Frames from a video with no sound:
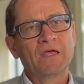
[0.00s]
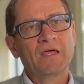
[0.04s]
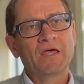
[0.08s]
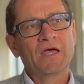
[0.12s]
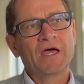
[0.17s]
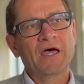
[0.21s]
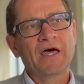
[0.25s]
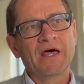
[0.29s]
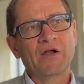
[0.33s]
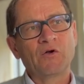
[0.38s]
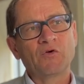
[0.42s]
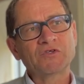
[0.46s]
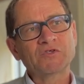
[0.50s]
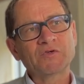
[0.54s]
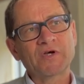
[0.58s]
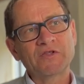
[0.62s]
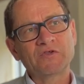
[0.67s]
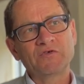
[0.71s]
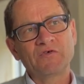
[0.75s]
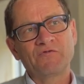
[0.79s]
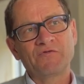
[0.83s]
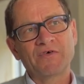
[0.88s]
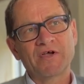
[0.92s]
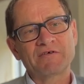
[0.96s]
And also I
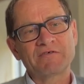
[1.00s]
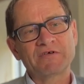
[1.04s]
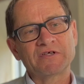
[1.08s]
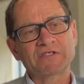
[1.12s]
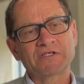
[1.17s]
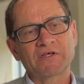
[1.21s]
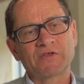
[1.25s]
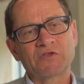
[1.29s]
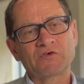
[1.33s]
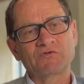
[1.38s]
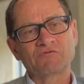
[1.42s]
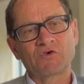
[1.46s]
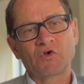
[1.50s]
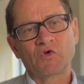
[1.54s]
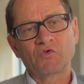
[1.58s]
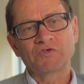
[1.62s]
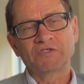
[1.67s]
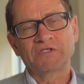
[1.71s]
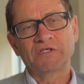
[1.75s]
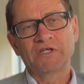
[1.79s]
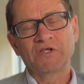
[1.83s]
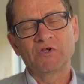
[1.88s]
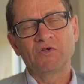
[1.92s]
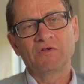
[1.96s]
do various other roles
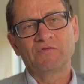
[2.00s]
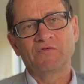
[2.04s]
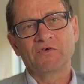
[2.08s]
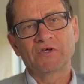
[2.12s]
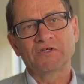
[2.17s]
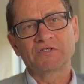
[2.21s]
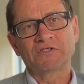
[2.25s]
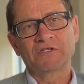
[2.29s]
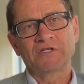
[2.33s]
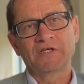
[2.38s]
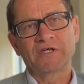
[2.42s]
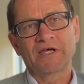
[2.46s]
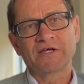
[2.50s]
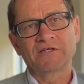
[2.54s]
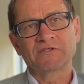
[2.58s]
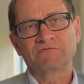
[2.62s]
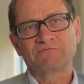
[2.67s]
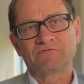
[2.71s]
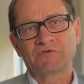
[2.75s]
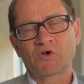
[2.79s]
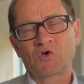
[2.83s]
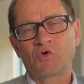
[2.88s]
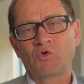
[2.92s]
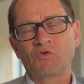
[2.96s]
in the university as
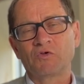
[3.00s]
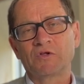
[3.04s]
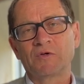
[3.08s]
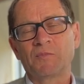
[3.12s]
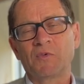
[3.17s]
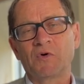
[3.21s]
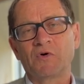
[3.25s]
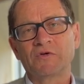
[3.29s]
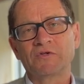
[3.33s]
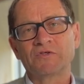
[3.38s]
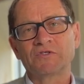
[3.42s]
called upon.